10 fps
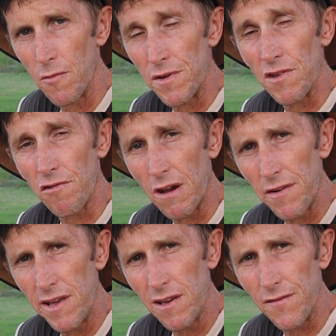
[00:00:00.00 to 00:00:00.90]
when you're
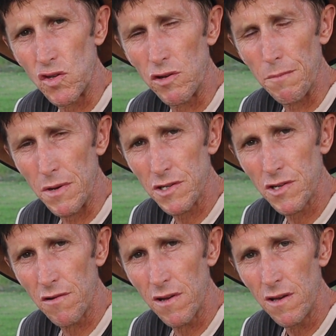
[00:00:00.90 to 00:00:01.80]
traveling, if you're doing
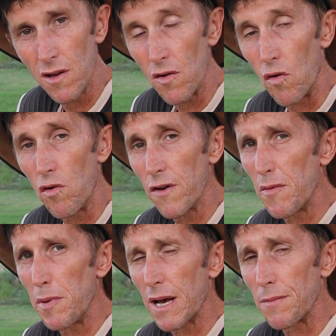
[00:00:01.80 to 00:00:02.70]
ministry, or if
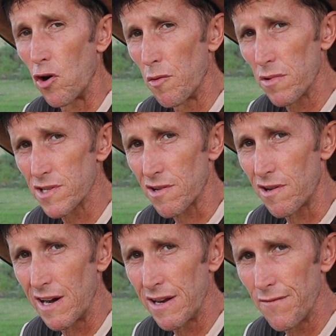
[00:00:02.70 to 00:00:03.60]
you become homeless like
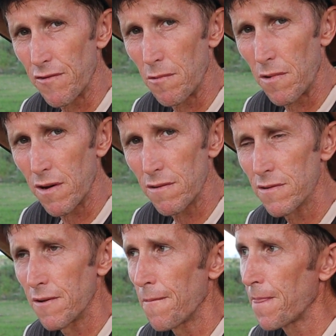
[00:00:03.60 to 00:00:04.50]
I did for a while,
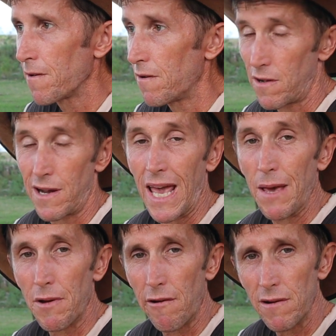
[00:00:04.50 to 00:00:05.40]
like I
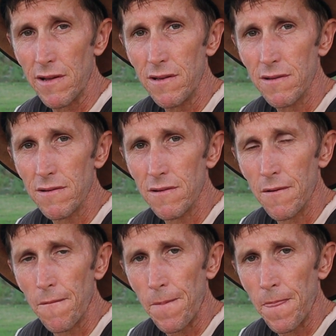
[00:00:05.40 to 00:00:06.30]
am currently.
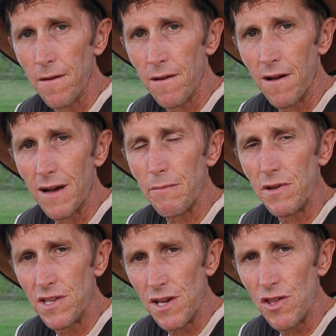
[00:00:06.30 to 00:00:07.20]
I'm going to
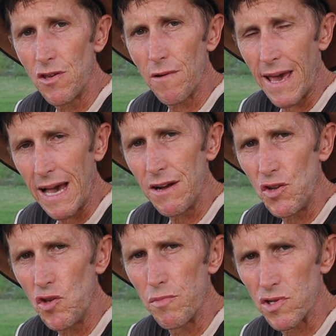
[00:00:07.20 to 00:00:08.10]
be teaching you how
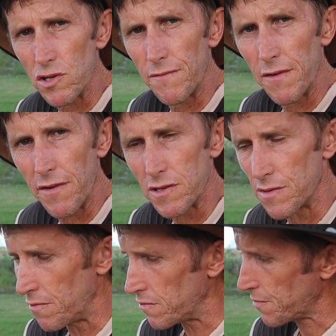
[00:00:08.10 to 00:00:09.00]
do you preserve your
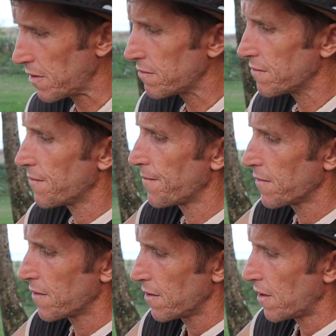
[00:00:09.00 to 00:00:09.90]
vegetables. Well,
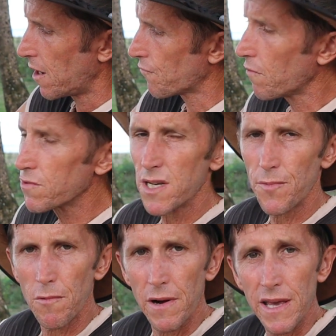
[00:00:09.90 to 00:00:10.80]
a real
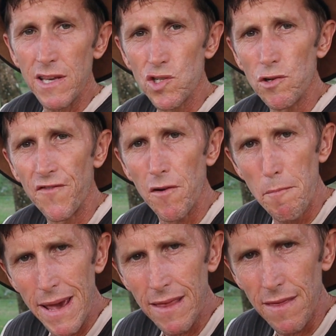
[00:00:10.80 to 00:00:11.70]
simple way is to
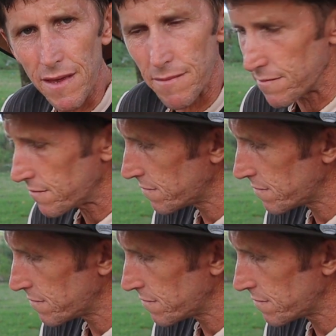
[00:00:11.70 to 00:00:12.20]
ferment them.